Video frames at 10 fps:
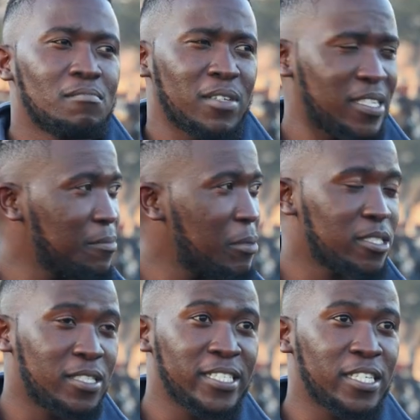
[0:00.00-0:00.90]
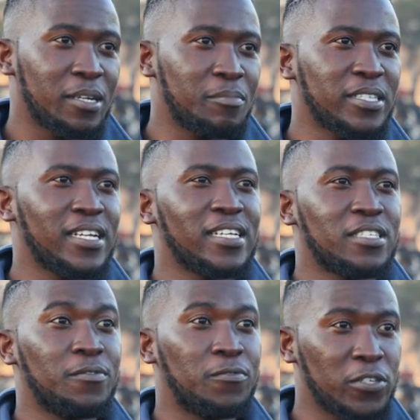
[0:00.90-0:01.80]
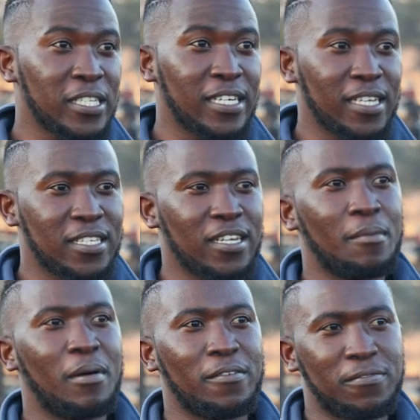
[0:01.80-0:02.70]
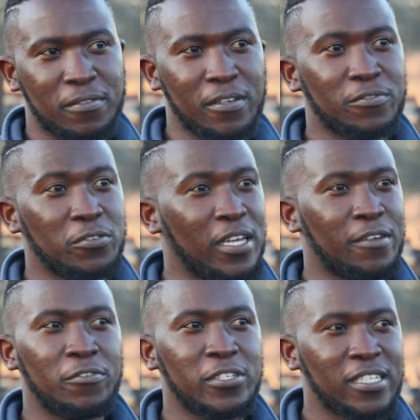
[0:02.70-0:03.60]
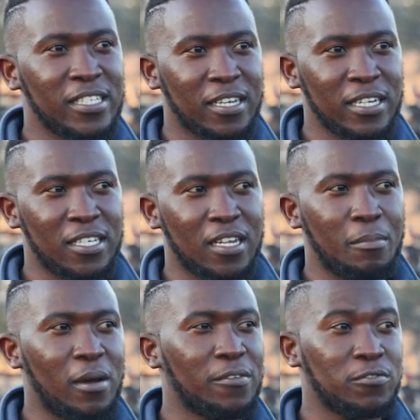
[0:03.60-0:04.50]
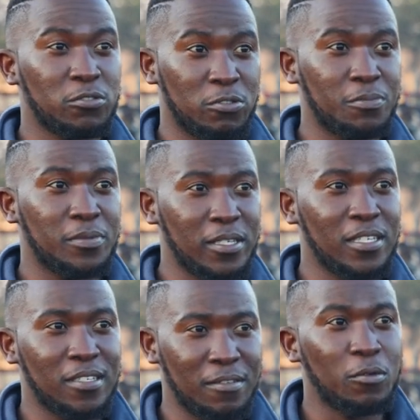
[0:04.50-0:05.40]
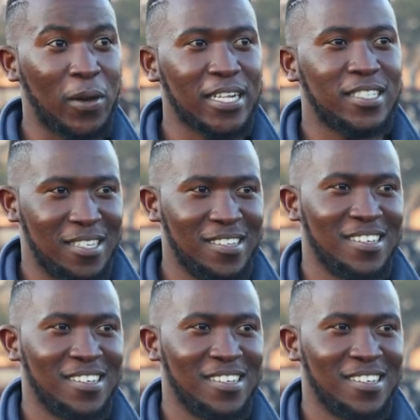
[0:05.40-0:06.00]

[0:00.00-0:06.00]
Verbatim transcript: the danger temperature is 40 degrees and above if you get 40 degrees and above you should be worried